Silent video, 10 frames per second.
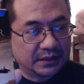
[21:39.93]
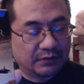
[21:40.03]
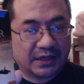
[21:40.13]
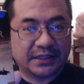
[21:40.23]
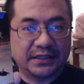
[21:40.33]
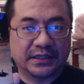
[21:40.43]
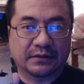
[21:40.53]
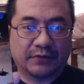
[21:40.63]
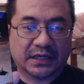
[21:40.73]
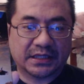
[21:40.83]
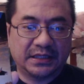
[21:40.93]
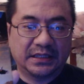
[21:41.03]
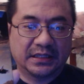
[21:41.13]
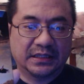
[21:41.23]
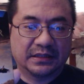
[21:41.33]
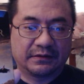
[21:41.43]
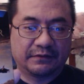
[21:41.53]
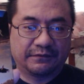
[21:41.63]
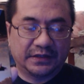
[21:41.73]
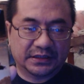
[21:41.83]
Joaquin
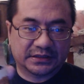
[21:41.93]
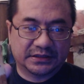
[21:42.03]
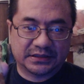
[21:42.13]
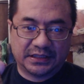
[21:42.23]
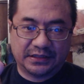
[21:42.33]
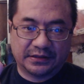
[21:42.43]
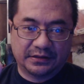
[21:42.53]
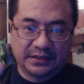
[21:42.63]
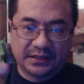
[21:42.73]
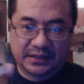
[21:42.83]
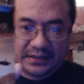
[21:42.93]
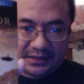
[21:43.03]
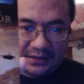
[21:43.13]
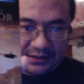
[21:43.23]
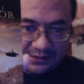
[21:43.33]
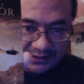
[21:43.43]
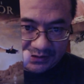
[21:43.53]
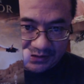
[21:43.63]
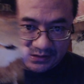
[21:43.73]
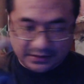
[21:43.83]
Phoenix is in here. Connie
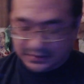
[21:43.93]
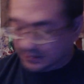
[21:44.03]
Nielsen.